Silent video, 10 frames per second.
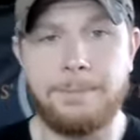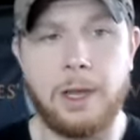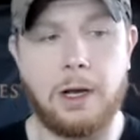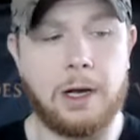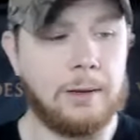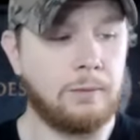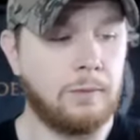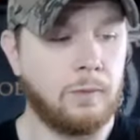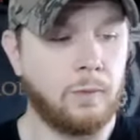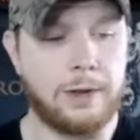um,
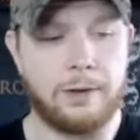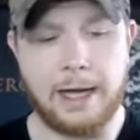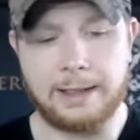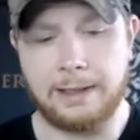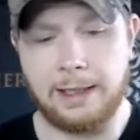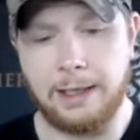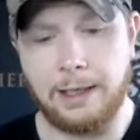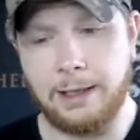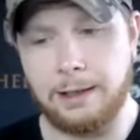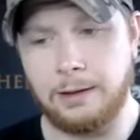whether that's
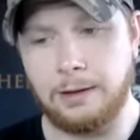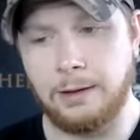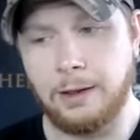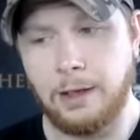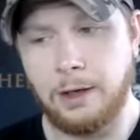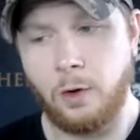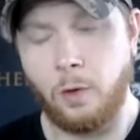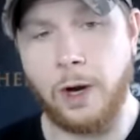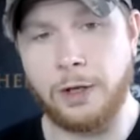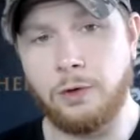in
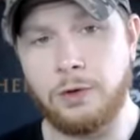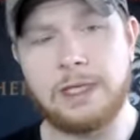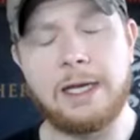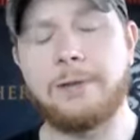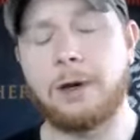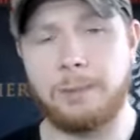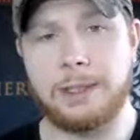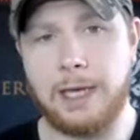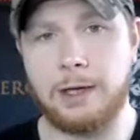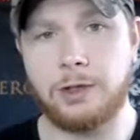what you see in their
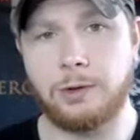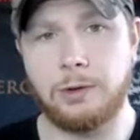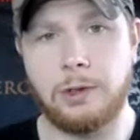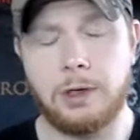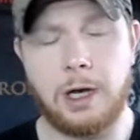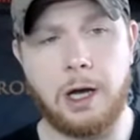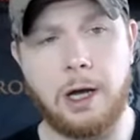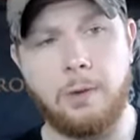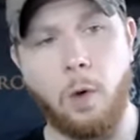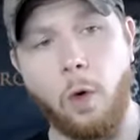potential
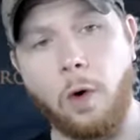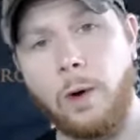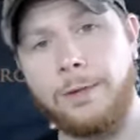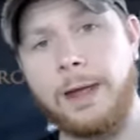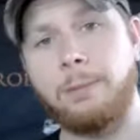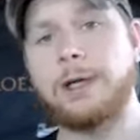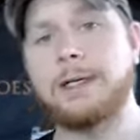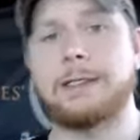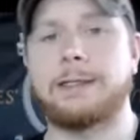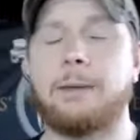uh, or what they bring
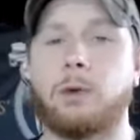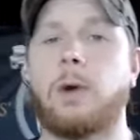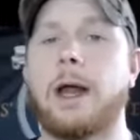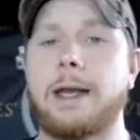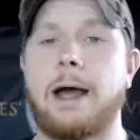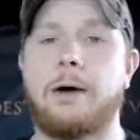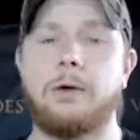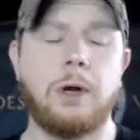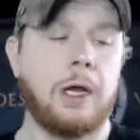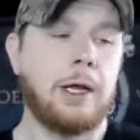to the table right
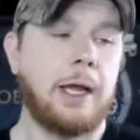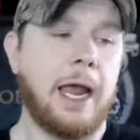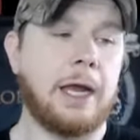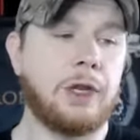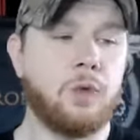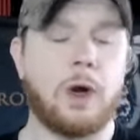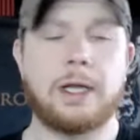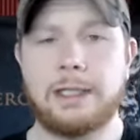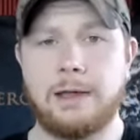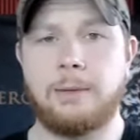now, and you want to
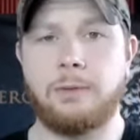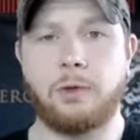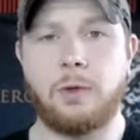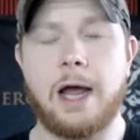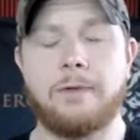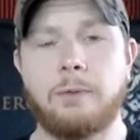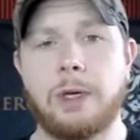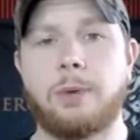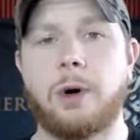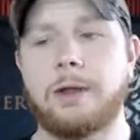see them thrive and be
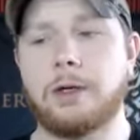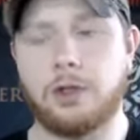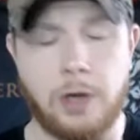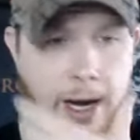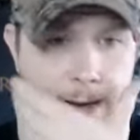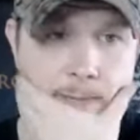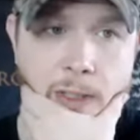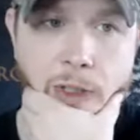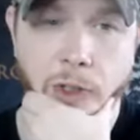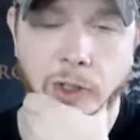a part of this tribe,
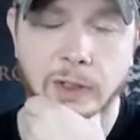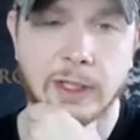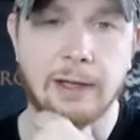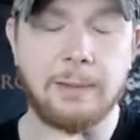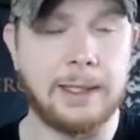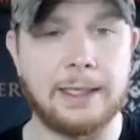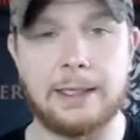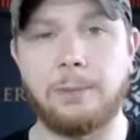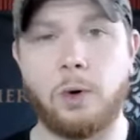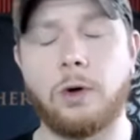be sure to send them a link to
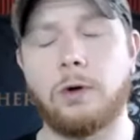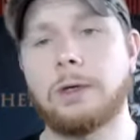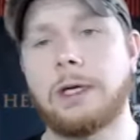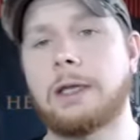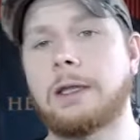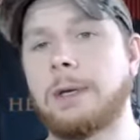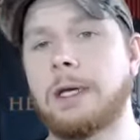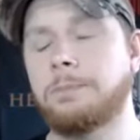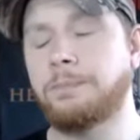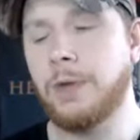the portal, get them
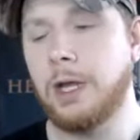in.